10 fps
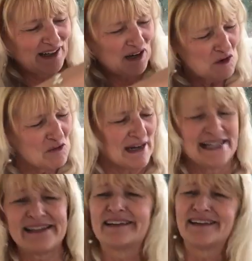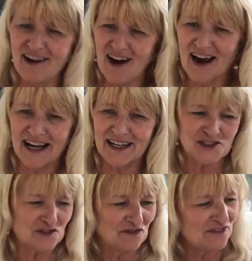Oh my
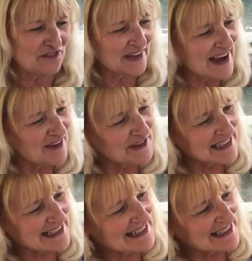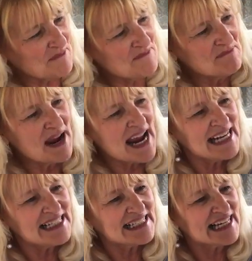gosh, Viv, this is
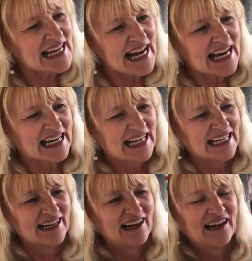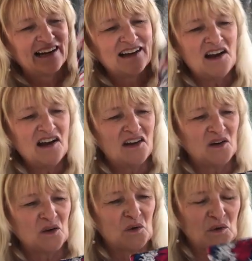amazing.
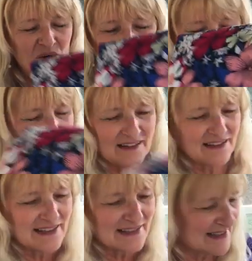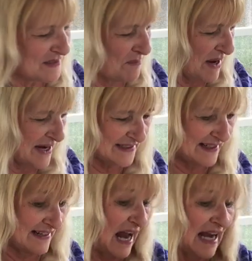Oh, this is
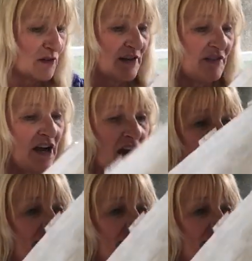amazing. I don't even know how to